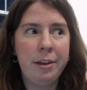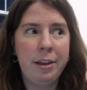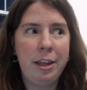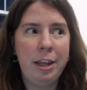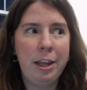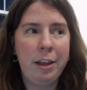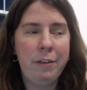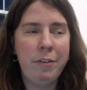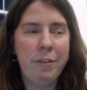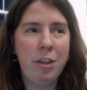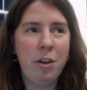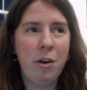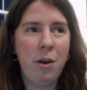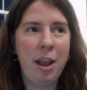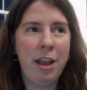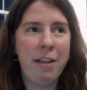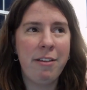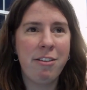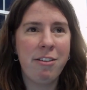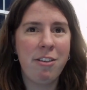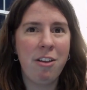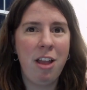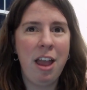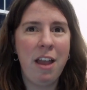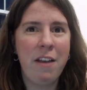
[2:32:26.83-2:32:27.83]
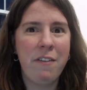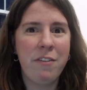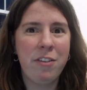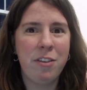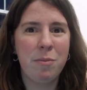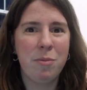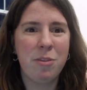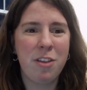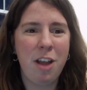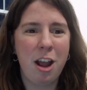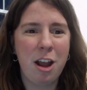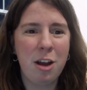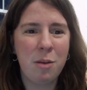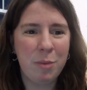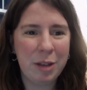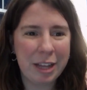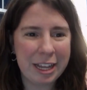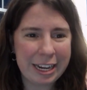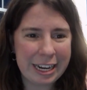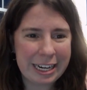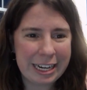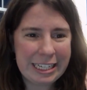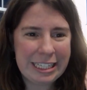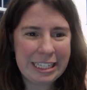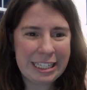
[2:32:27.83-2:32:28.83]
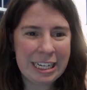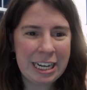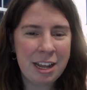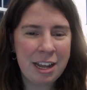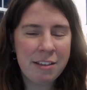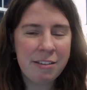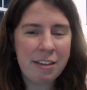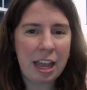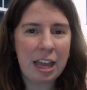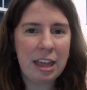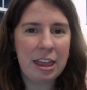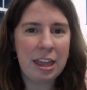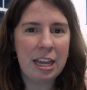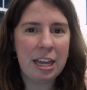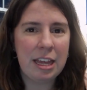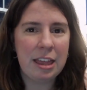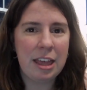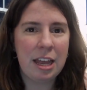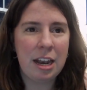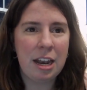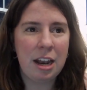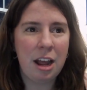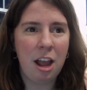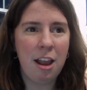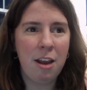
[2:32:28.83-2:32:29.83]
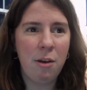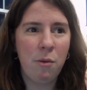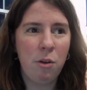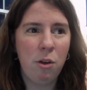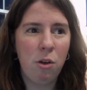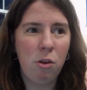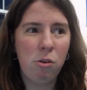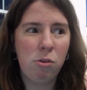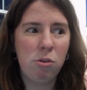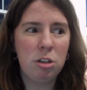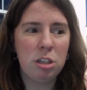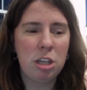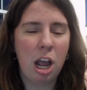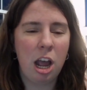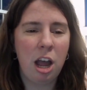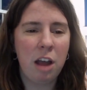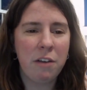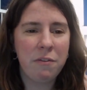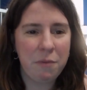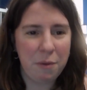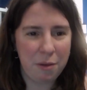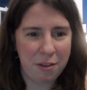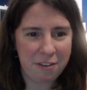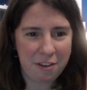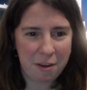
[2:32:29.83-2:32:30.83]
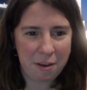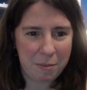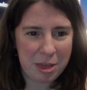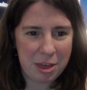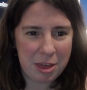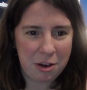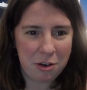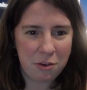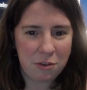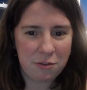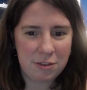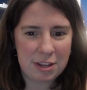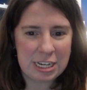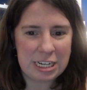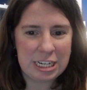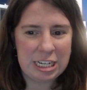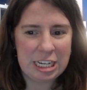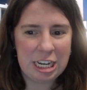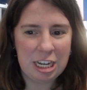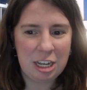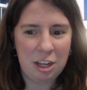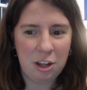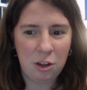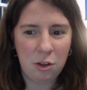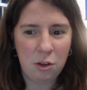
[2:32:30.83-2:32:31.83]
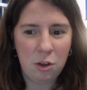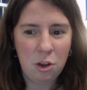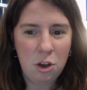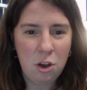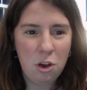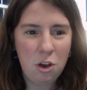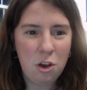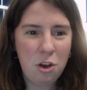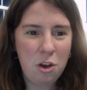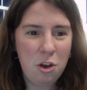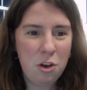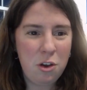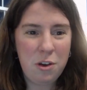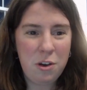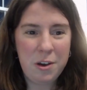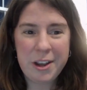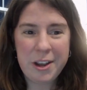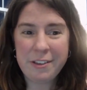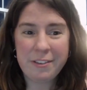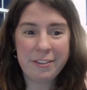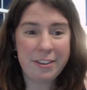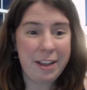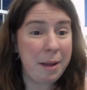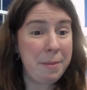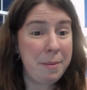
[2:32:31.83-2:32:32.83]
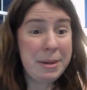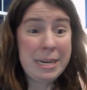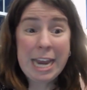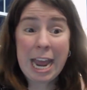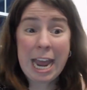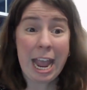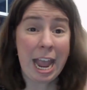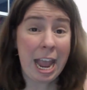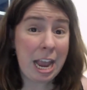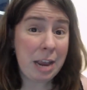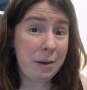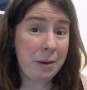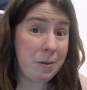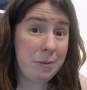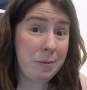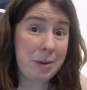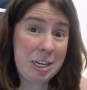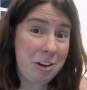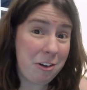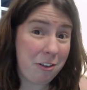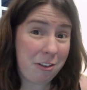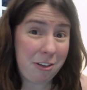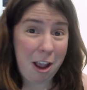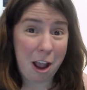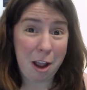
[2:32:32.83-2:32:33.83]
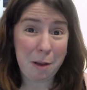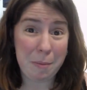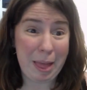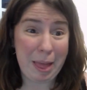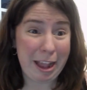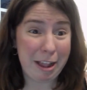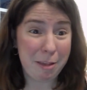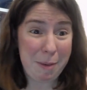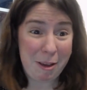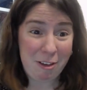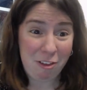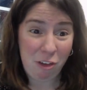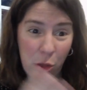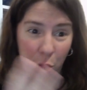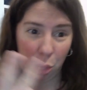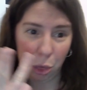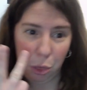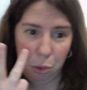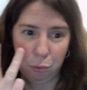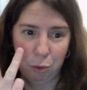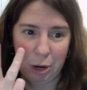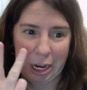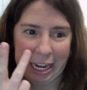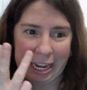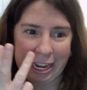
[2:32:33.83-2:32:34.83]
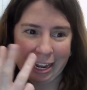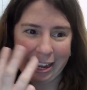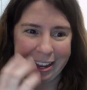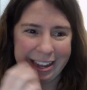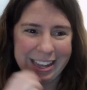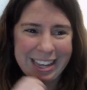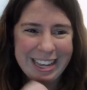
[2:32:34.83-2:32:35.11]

even though I still have some sock blank ideas. I think that I will hold off with some of those until someday when we do sock blank special 3.